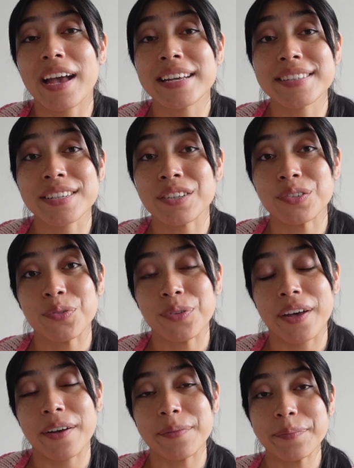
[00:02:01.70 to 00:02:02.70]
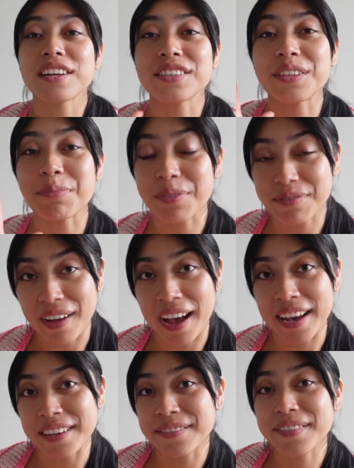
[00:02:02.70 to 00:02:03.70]
I didn't know that. Number
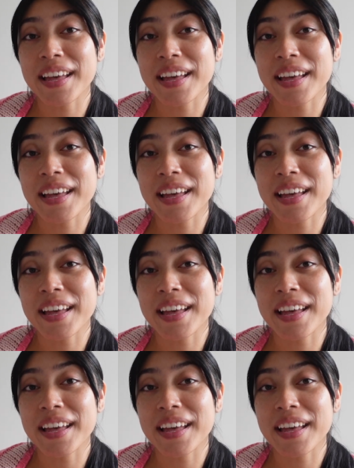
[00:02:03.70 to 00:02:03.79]
five,